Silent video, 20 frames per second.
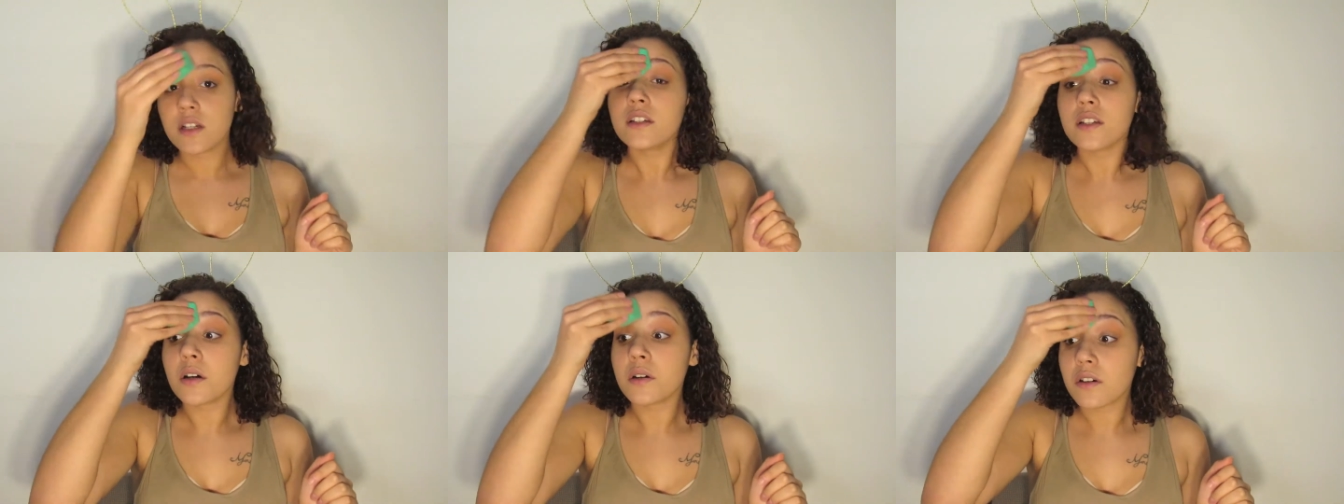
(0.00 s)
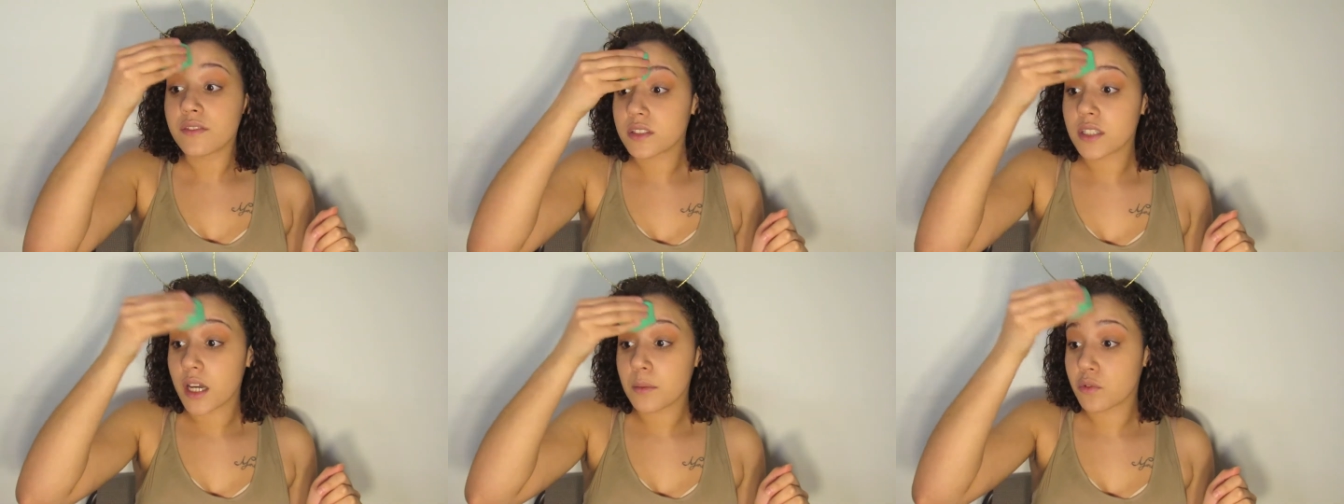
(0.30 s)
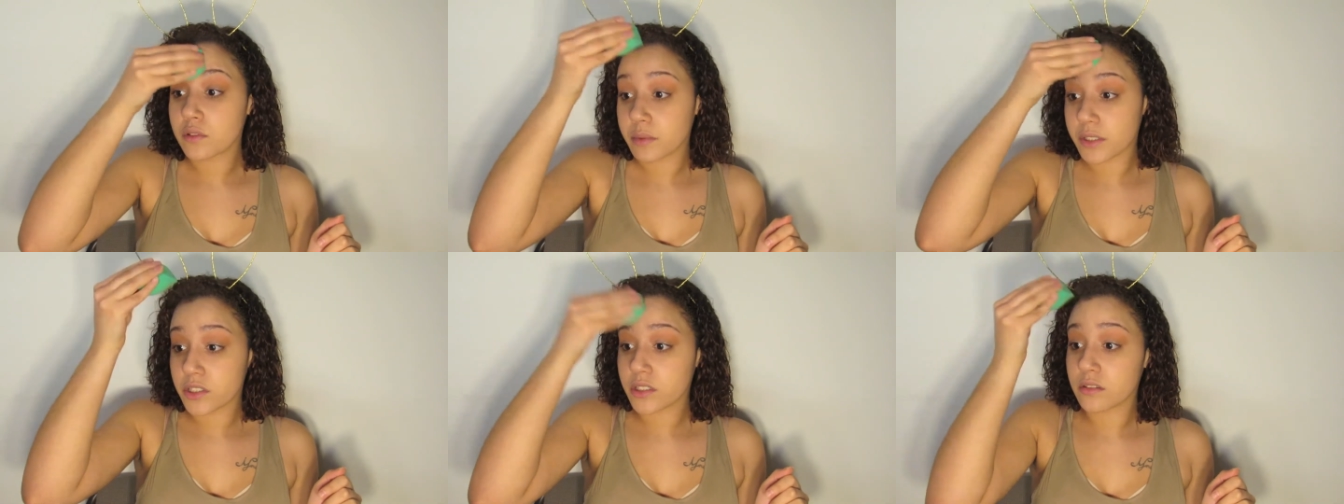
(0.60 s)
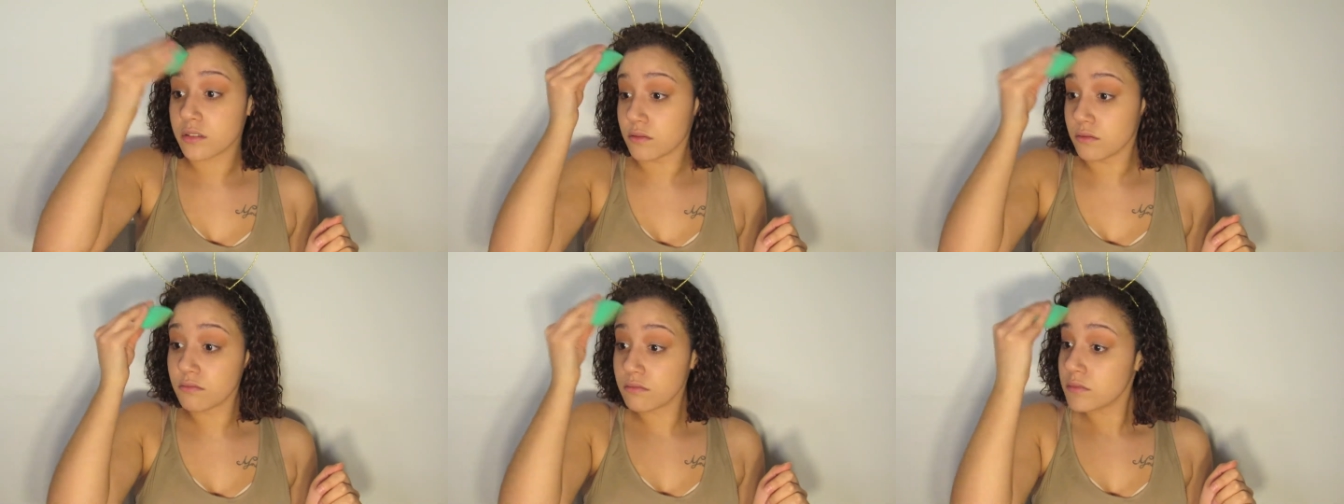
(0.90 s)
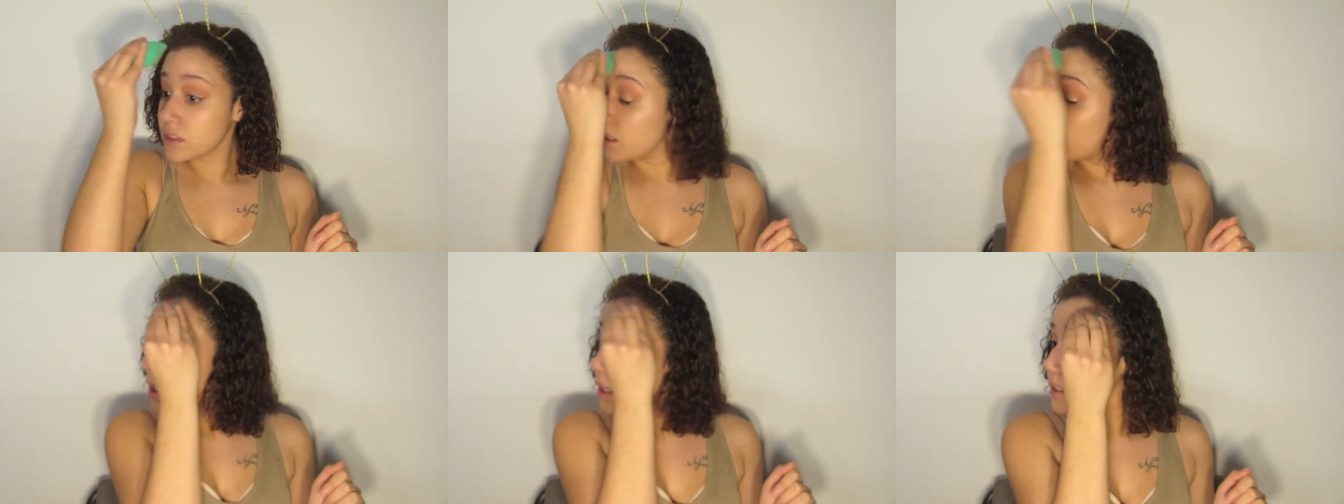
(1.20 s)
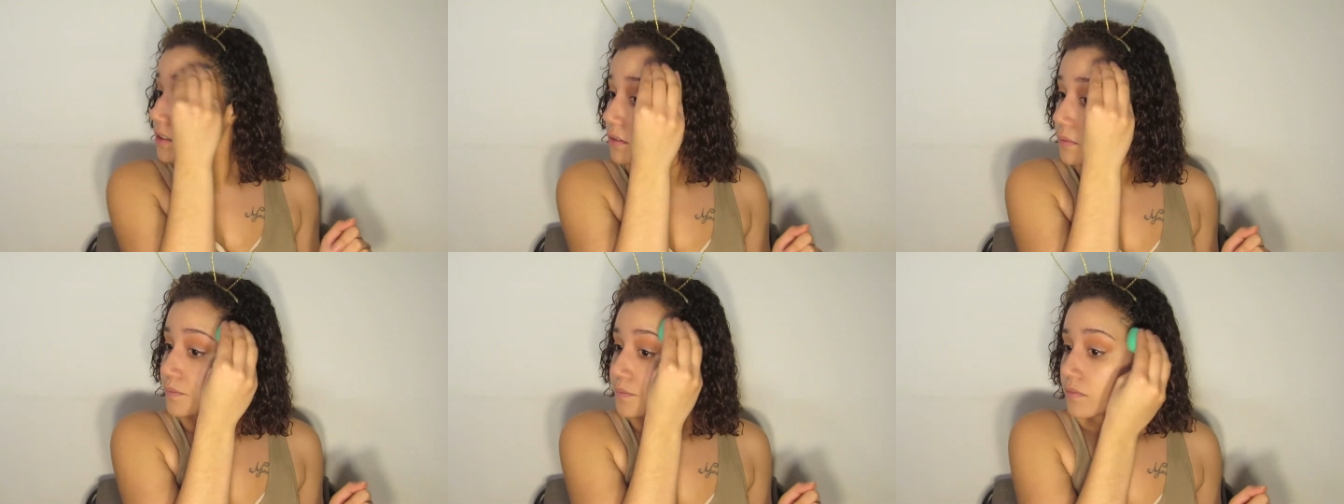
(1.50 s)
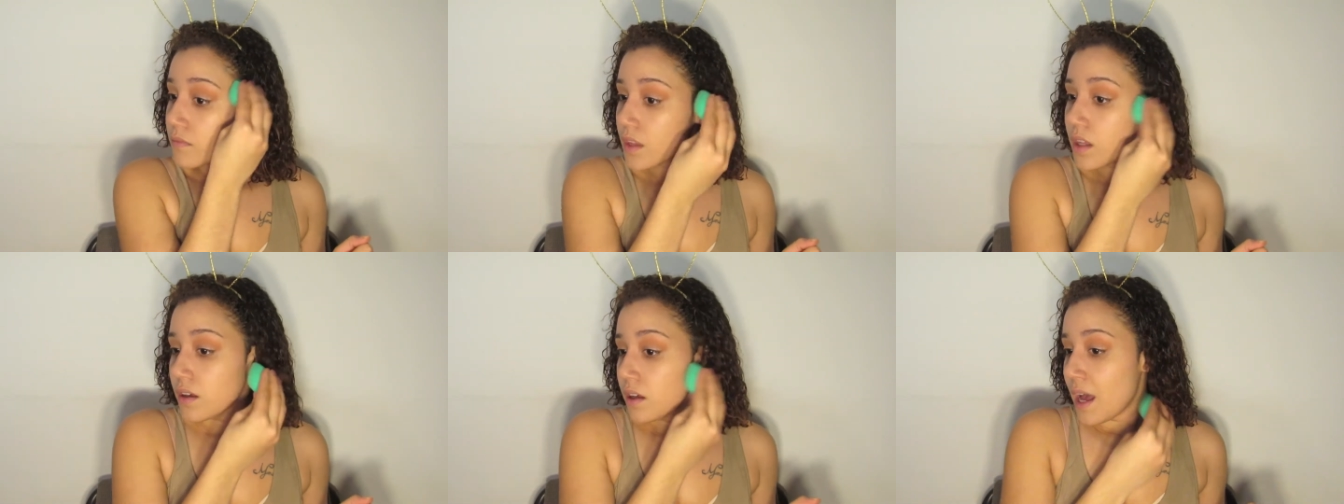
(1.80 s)
the Alright, so
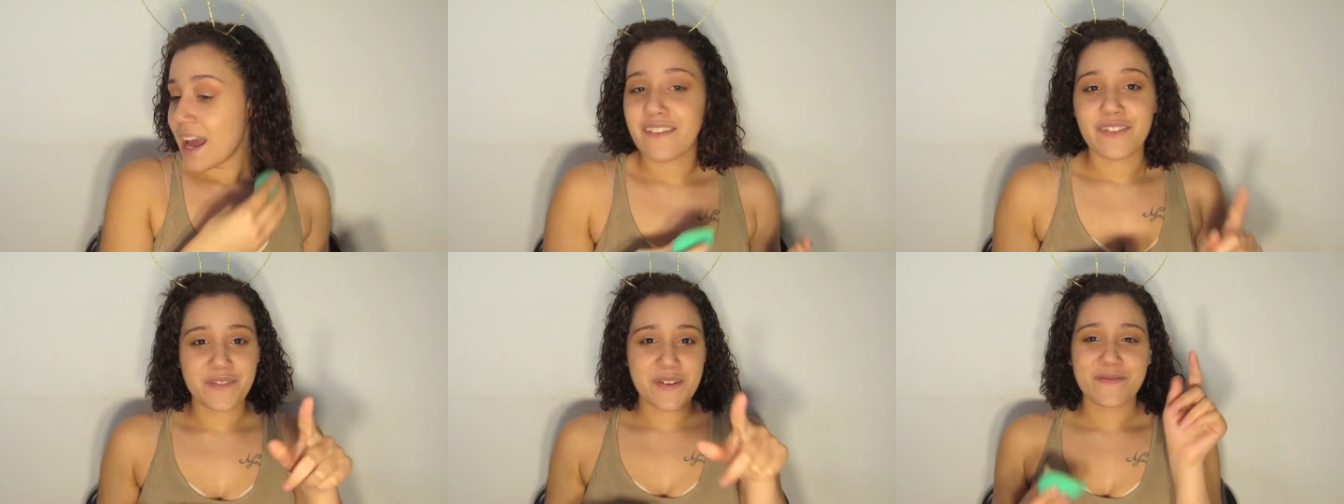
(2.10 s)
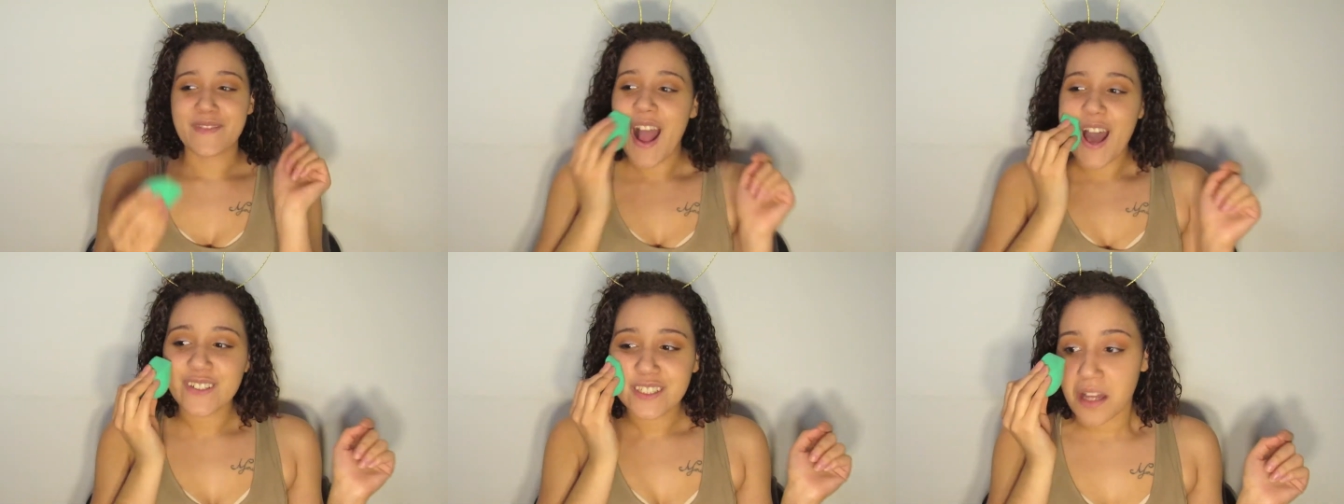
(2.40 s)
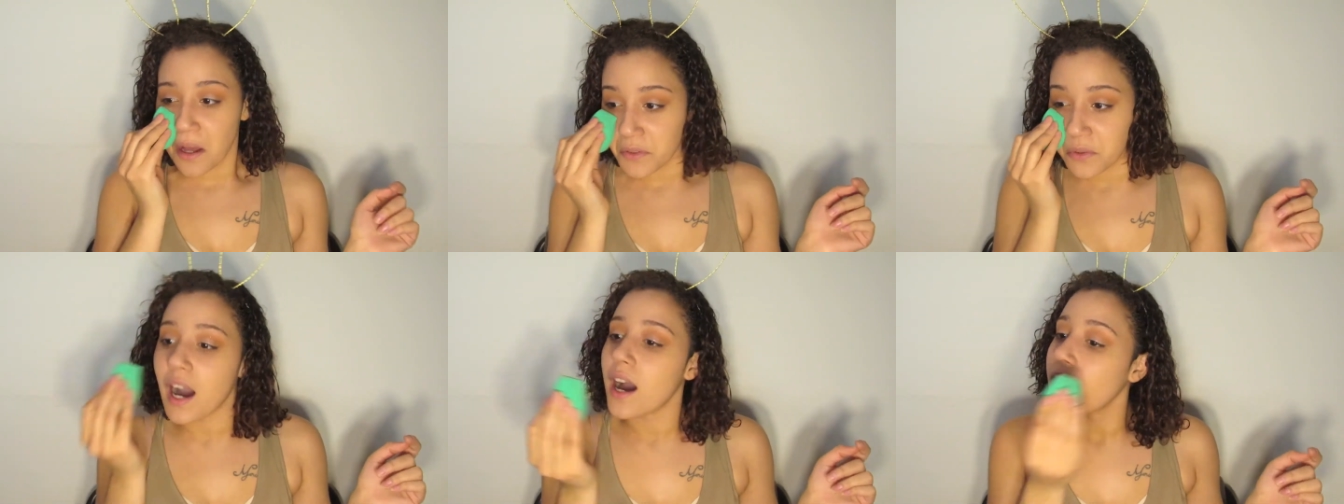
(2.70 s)
I found my brow stuff, you